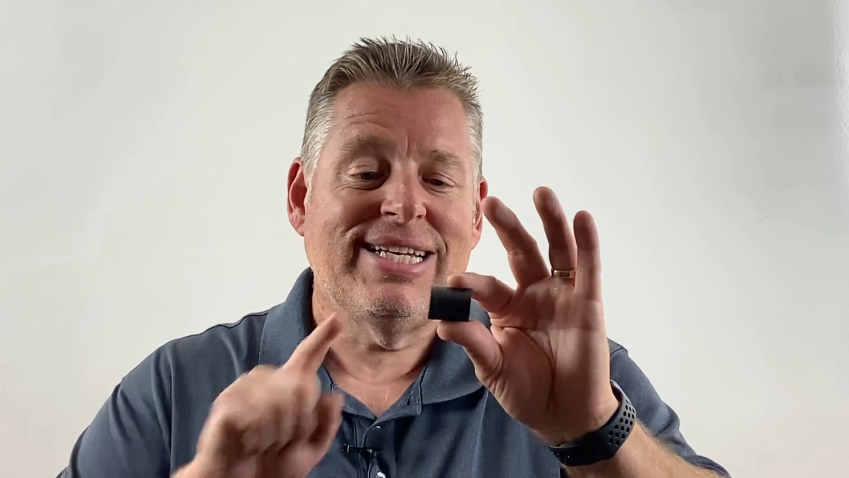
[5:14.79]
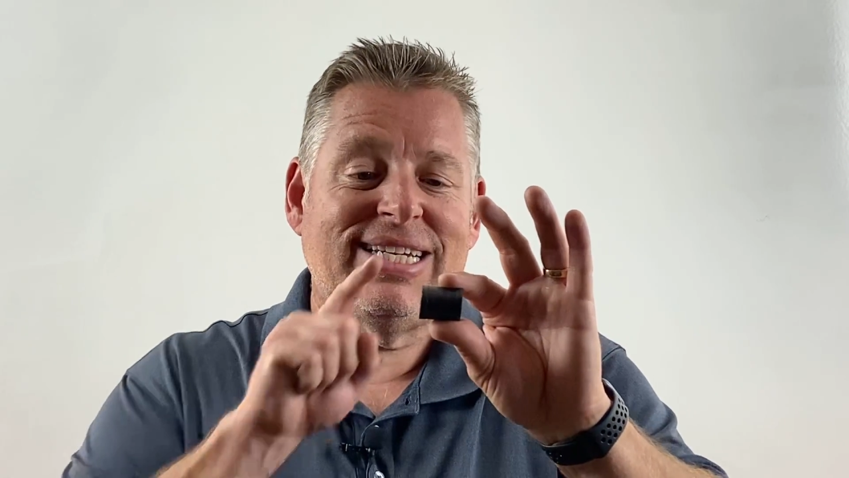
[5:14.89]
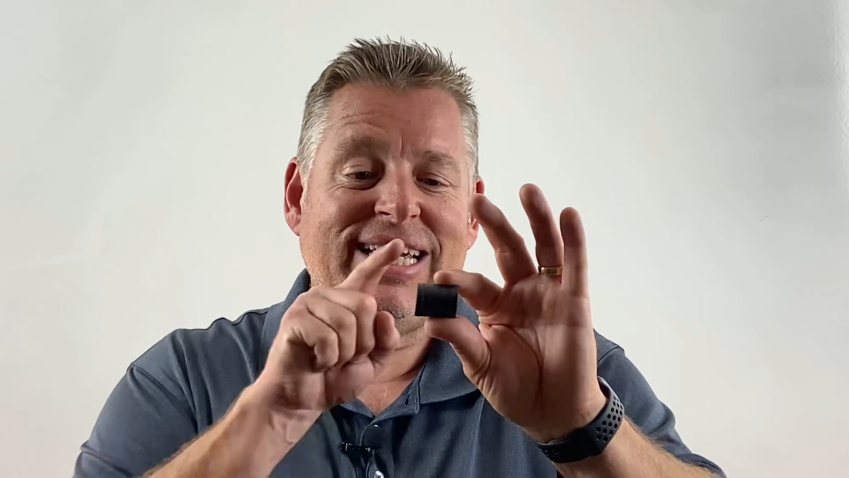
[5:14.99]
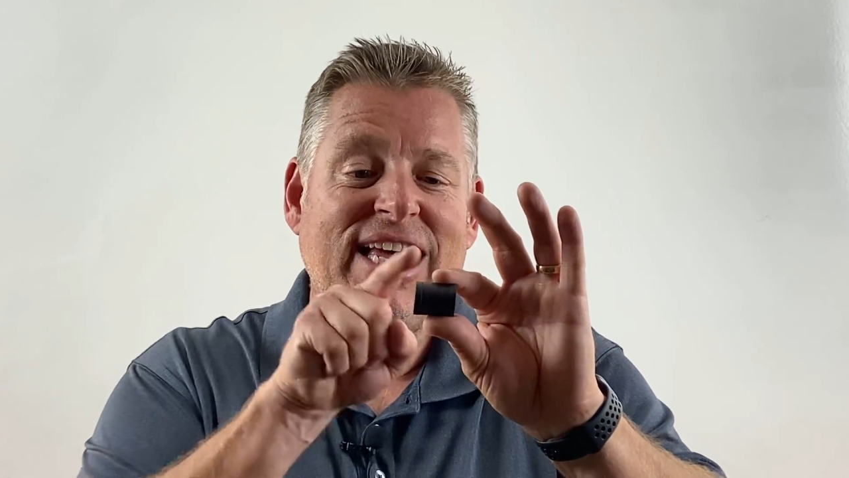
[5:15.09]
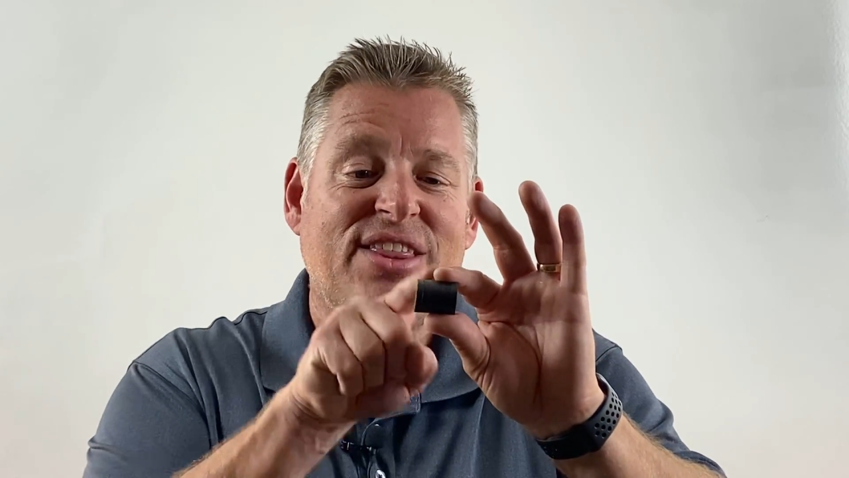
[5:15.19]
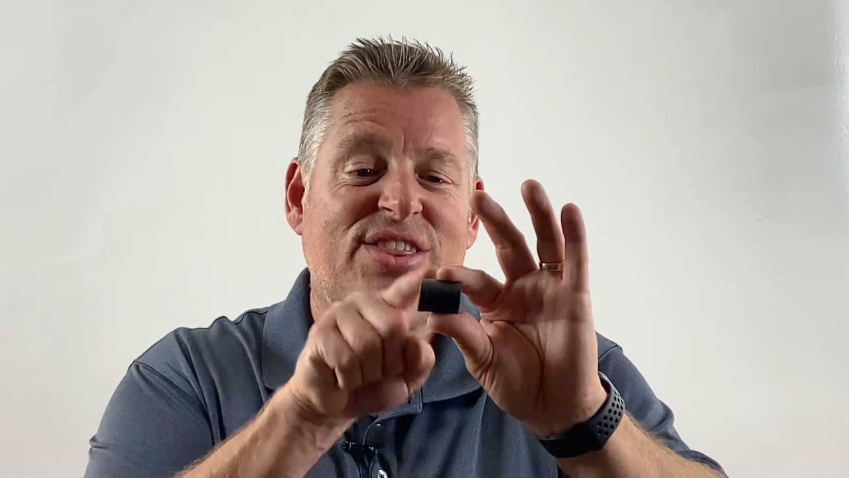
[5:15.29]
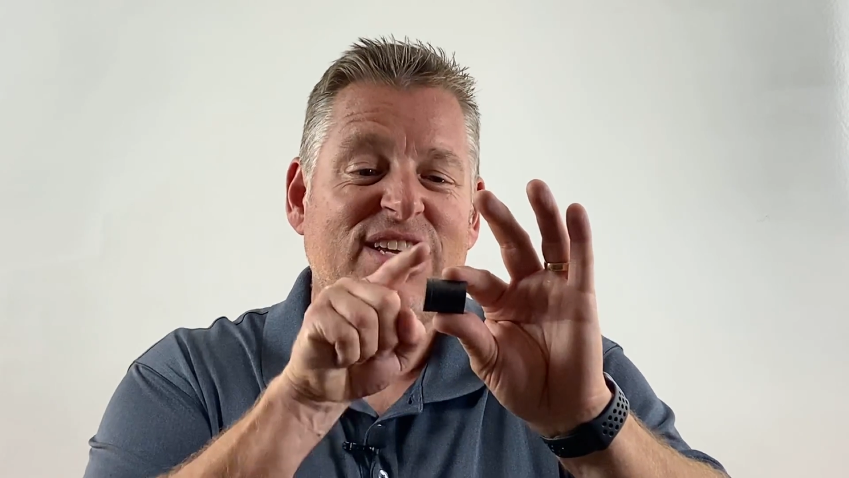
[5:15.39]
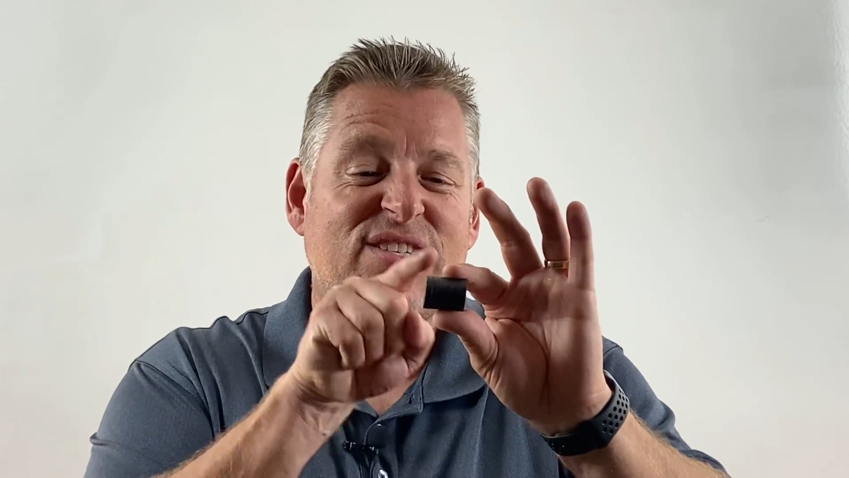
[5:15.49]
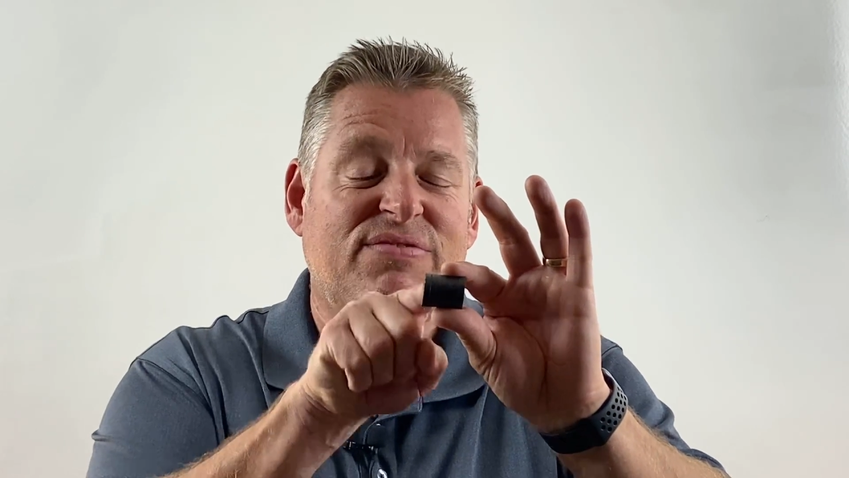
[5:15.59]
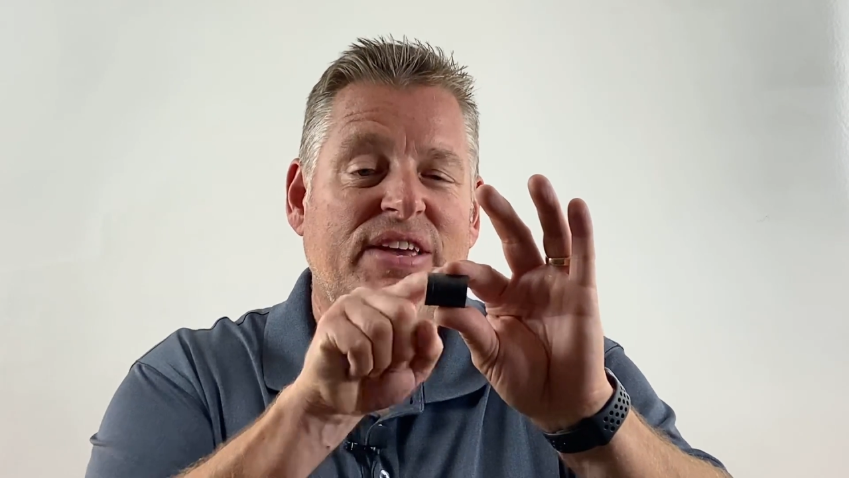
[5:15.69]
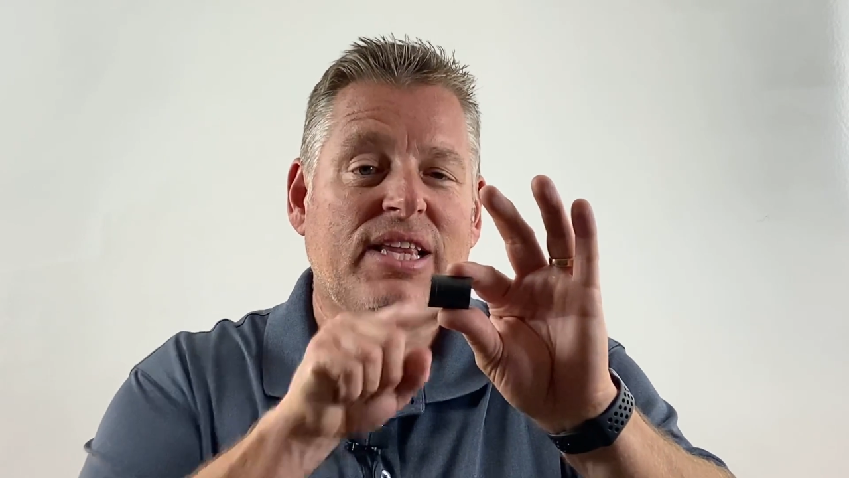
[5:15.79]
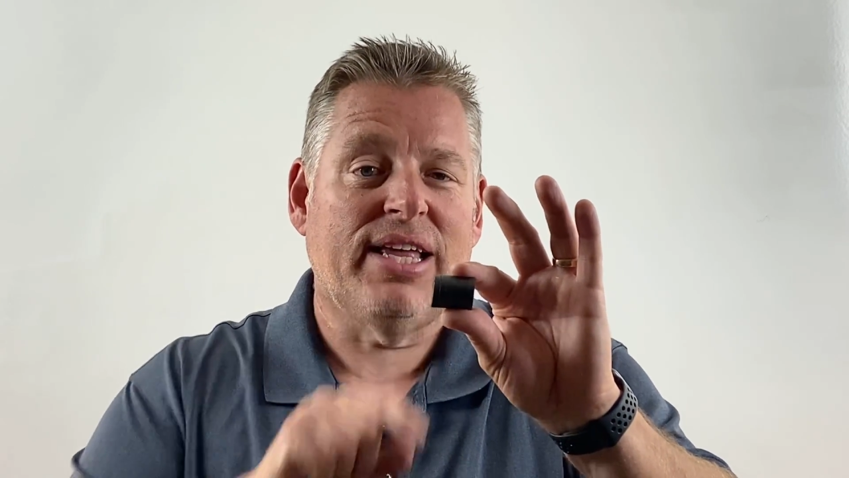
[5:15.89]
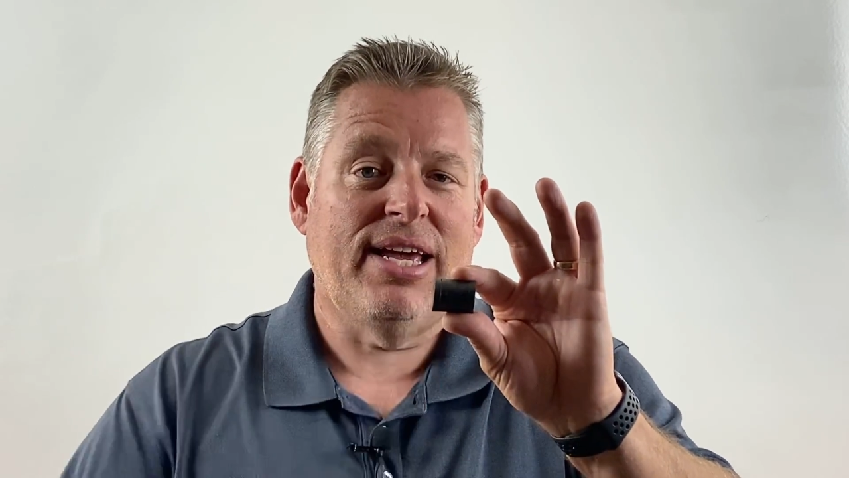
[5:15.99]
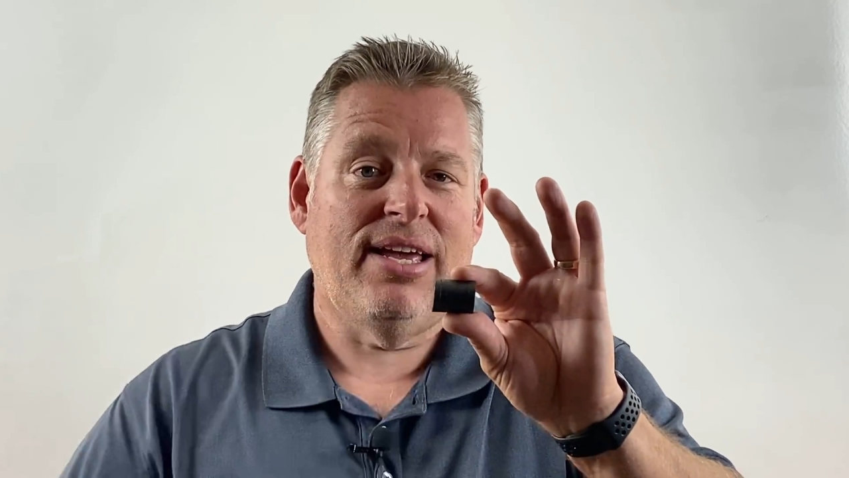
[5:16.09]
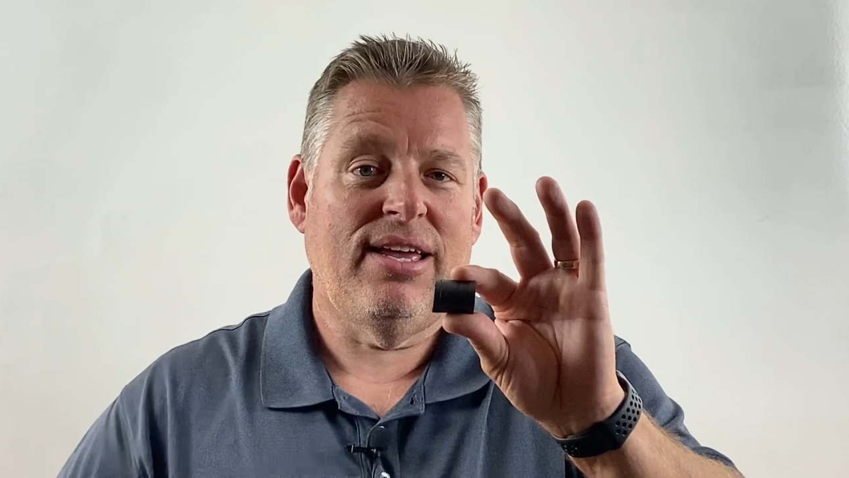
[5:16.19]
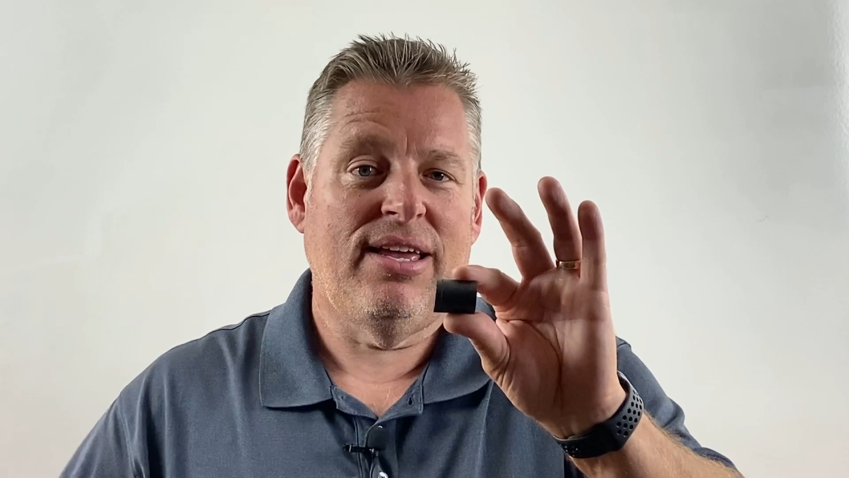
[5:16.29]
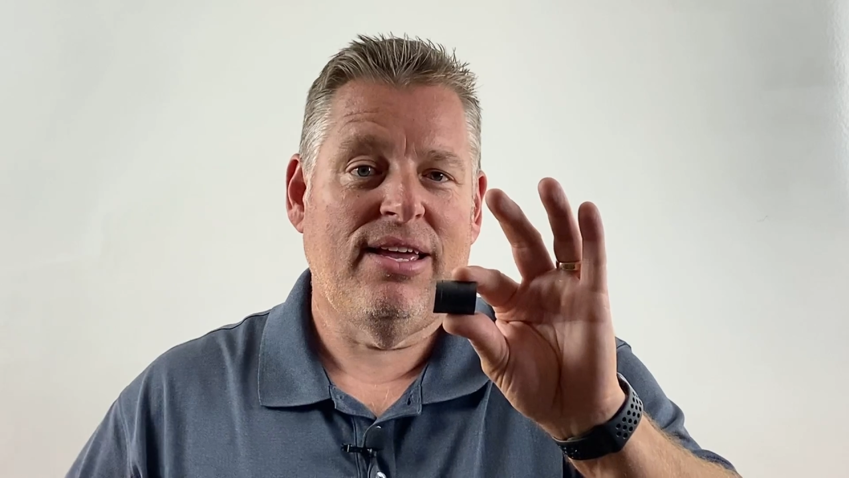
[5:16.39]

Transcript: to get this feeling.